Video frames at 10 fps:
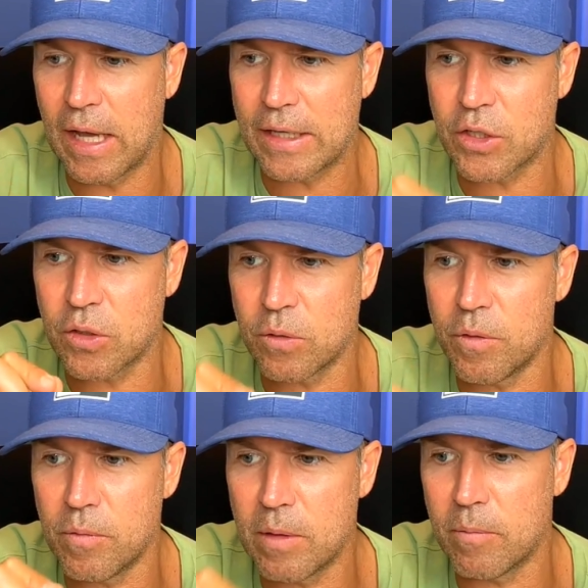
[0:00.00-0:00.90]
I still
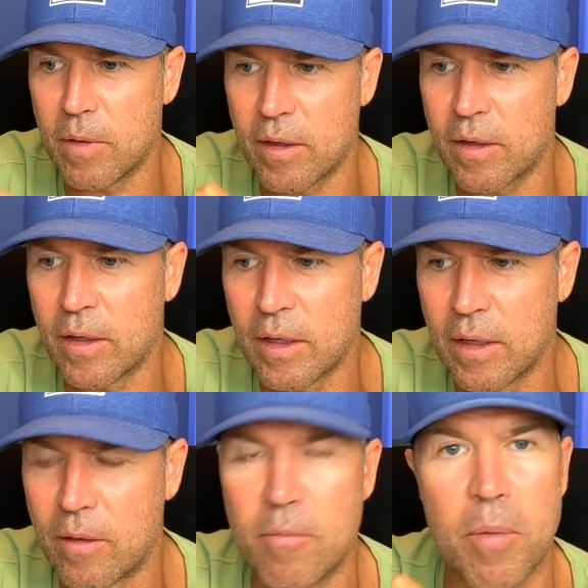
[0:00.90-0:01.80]
remember
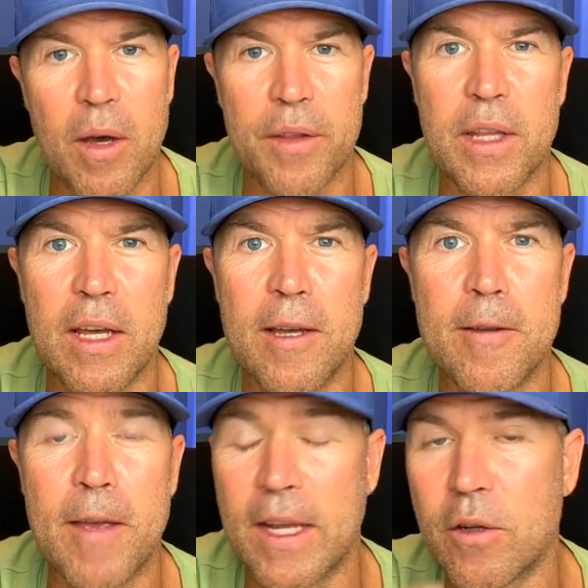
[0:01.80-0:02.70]

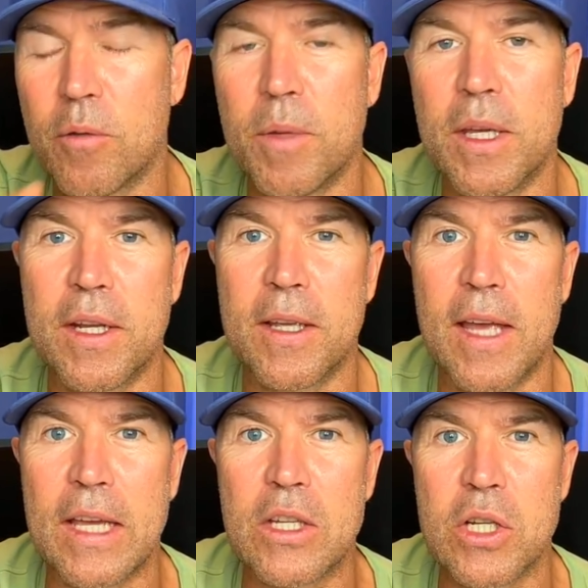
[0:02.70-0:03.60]
Mbatha and Gomede
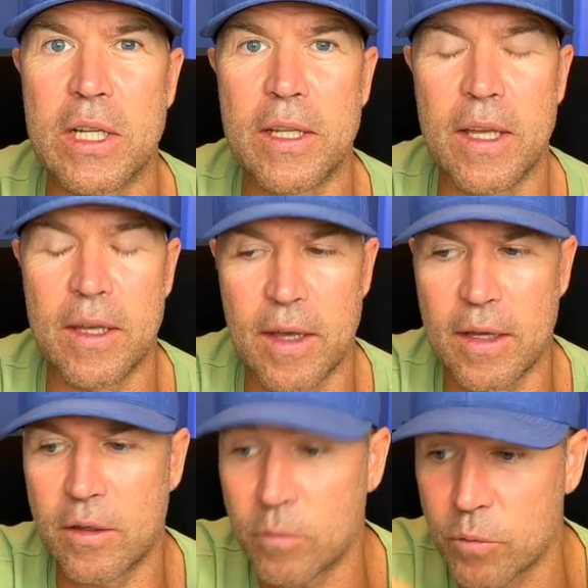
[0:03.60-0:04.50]
actually
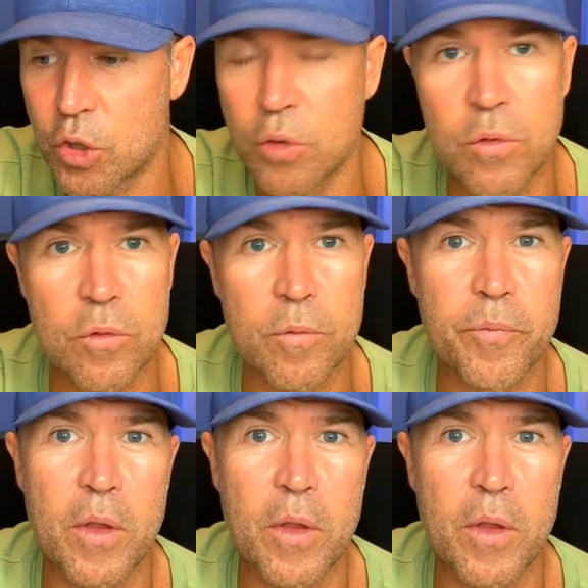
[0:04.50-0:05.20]
and Umchunu